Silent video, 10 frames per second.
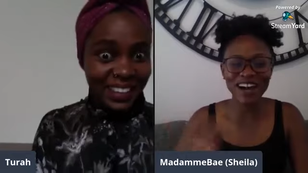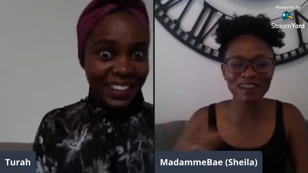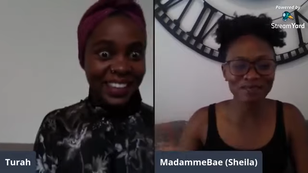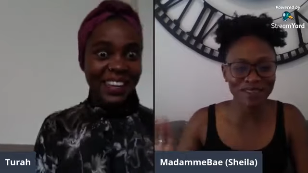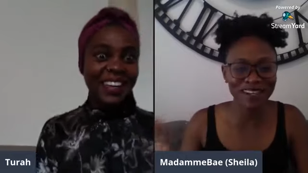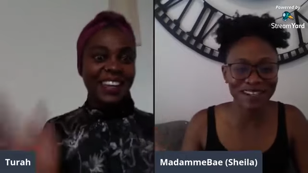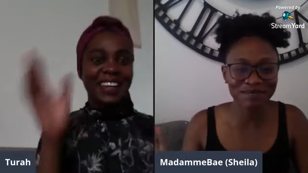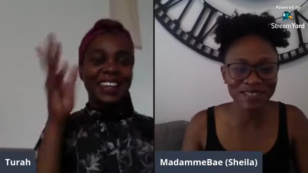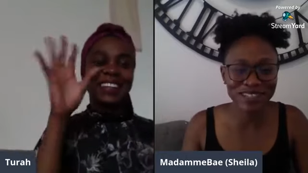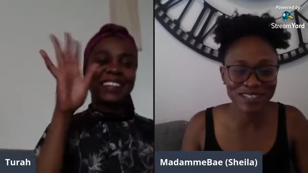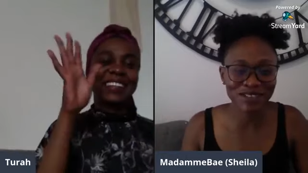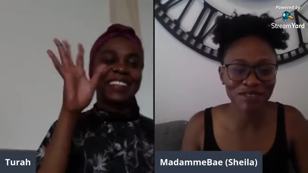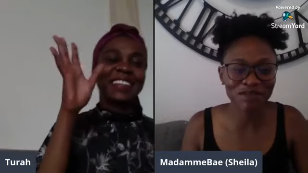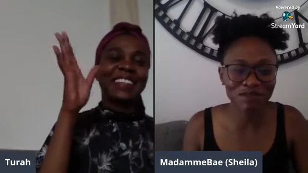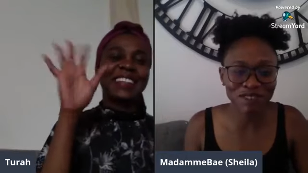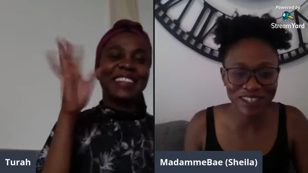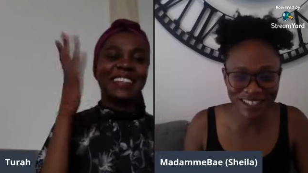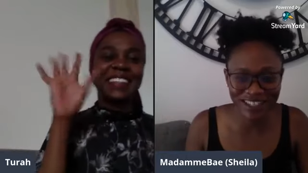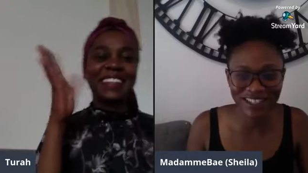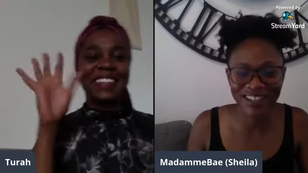Speaker 1: Oh my God, Masi, you're
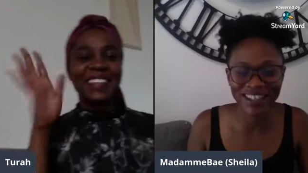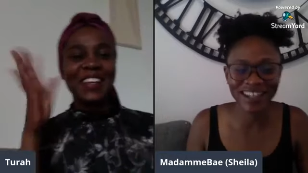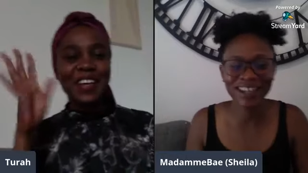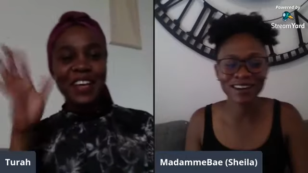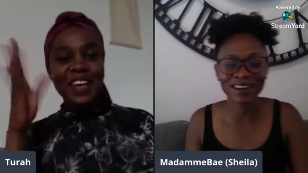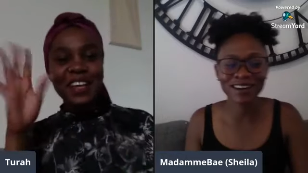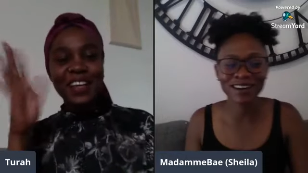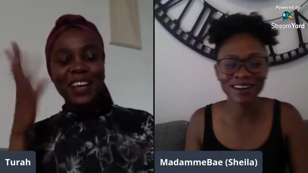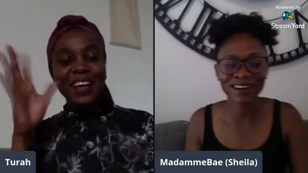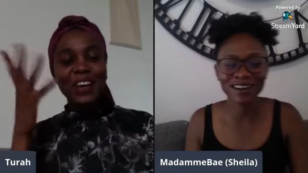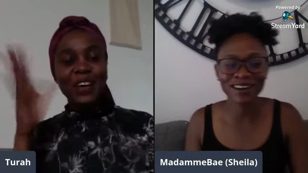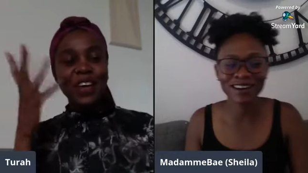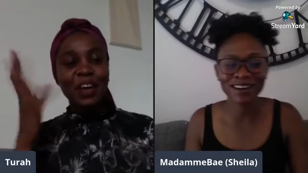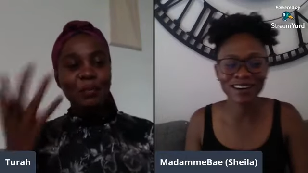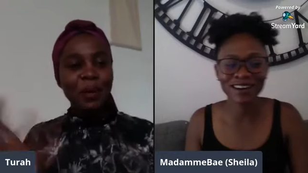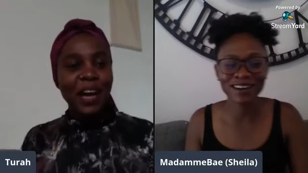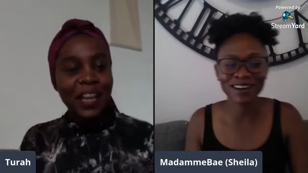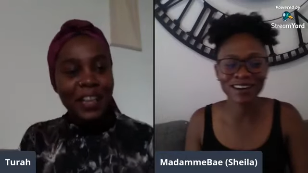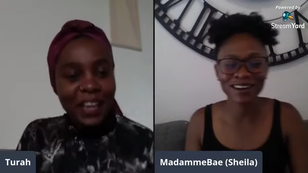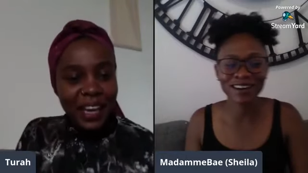
Speaker 2: funny. Get out. Okay, bye,
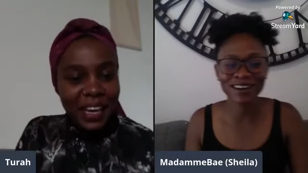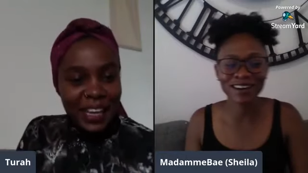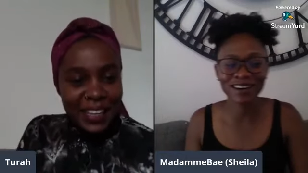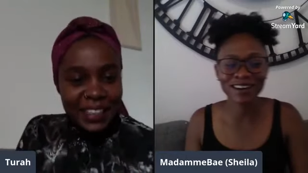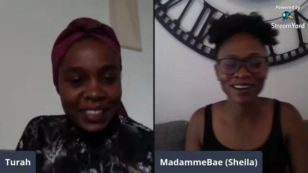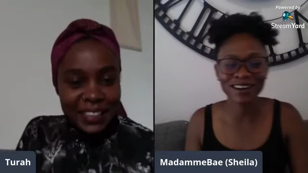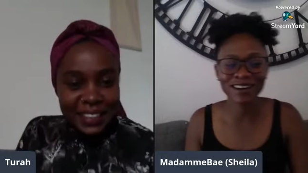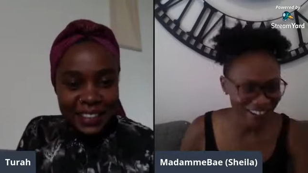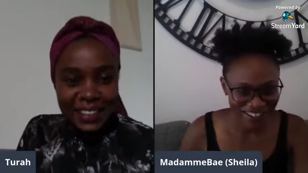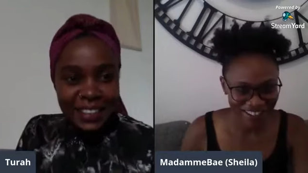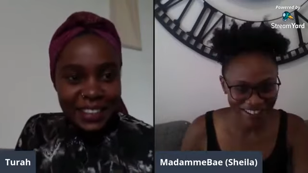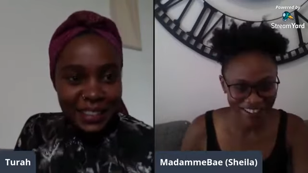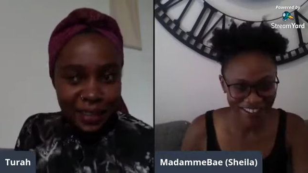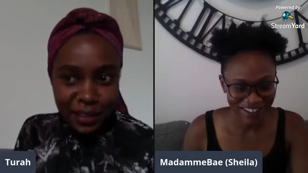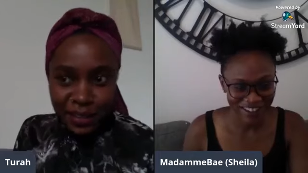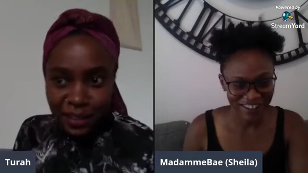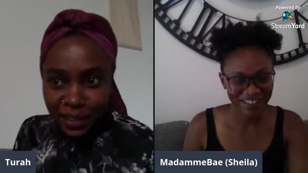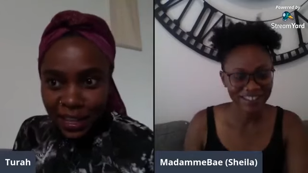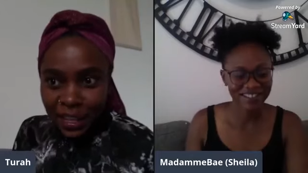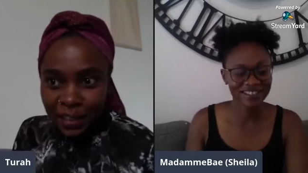guys.
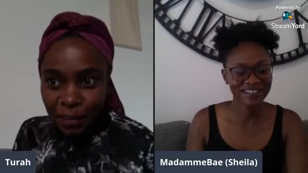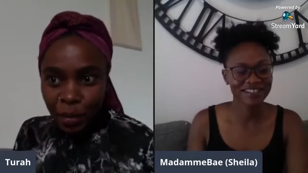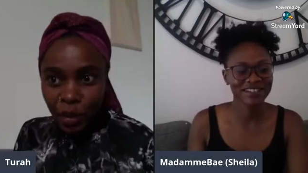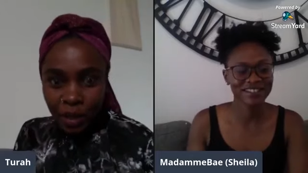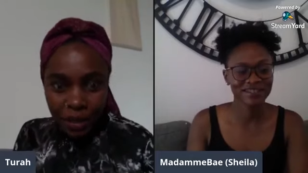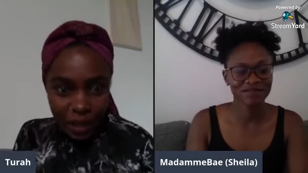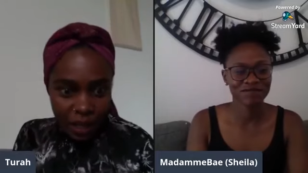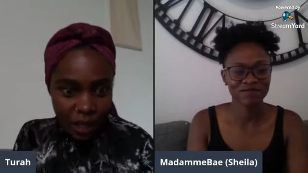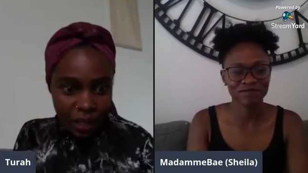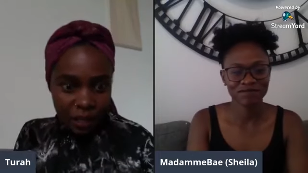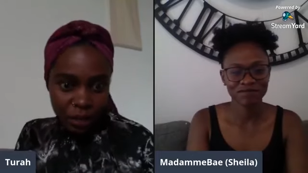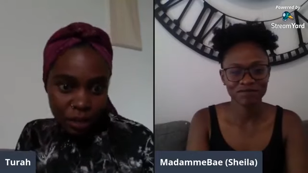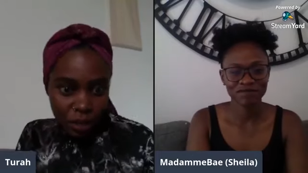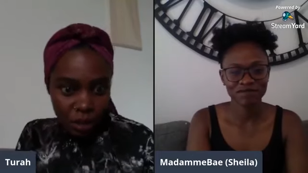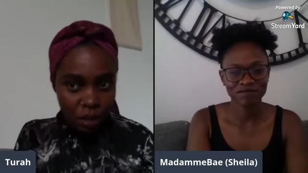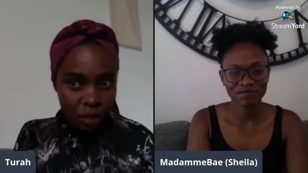End broadcast.